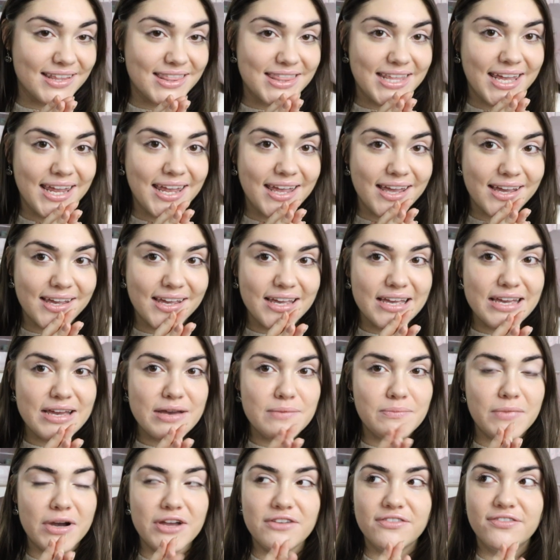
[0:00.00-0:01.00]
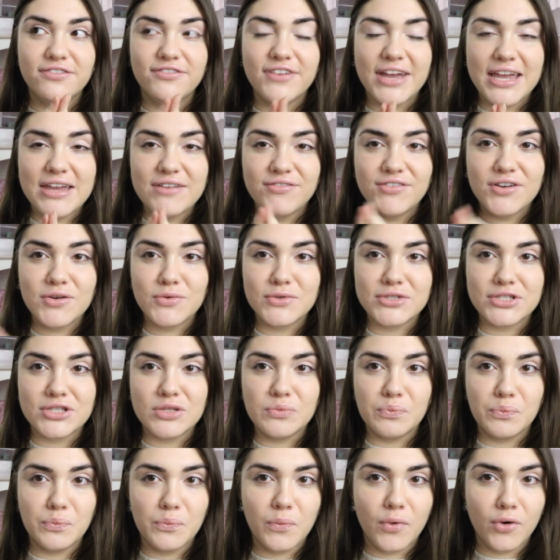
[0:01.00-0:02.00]
I think my favourite was
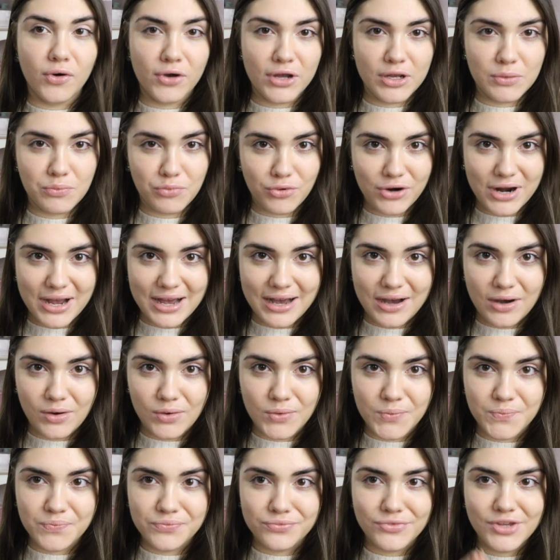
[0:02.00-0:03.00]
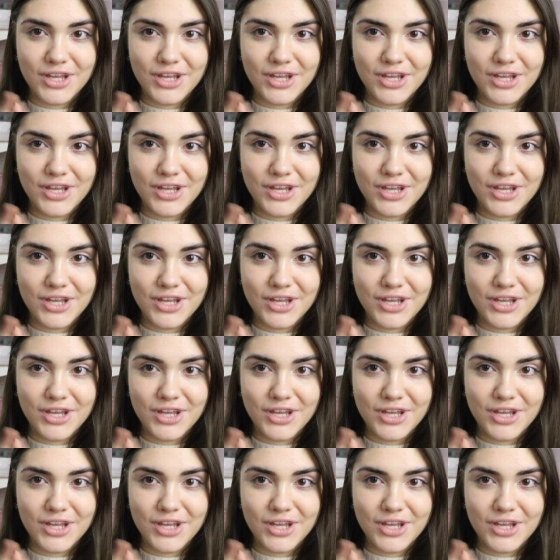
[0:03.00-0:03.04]
the boy brow,